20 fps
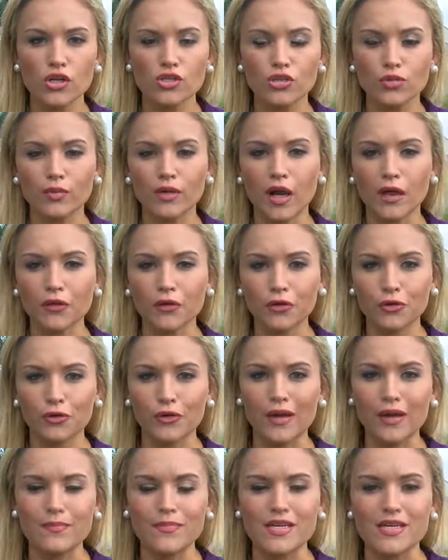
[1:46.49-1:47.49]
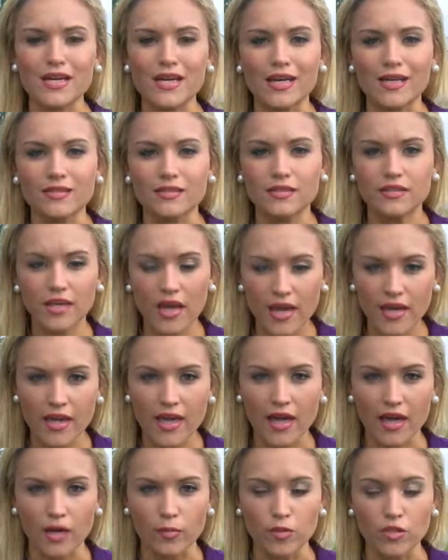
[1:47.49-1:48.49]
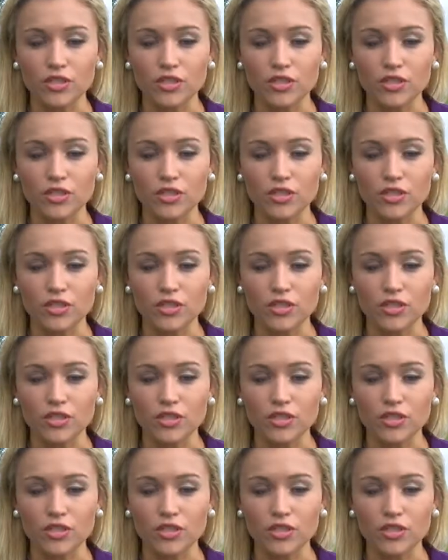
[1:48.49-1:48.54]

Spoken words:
to another Great Beginnings daycare.